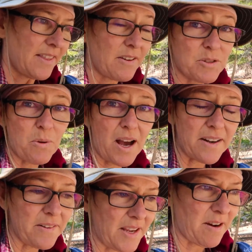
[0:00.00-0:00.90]
there's
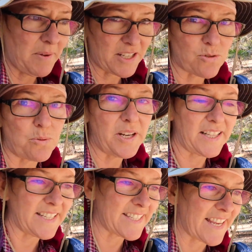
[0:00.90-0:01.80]
water there, but it's
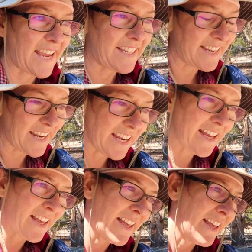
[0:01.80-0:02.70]
really skanky.
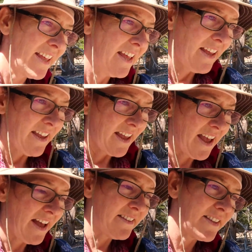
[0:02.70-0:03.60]

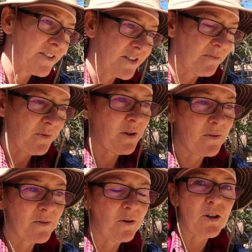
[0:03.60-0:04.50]
And there's a
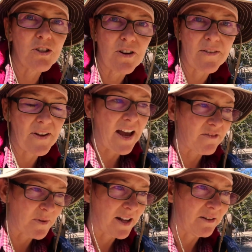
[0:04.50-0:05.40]
horse trough a
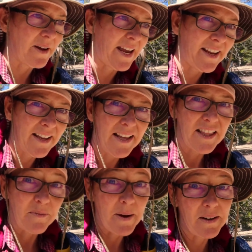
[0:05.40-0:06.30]
half mile away,
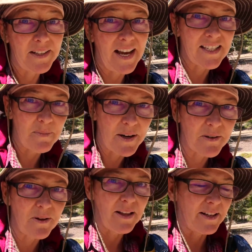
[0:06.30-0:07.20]
but apparently has
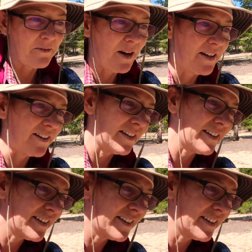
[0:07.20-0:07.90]
better quality water.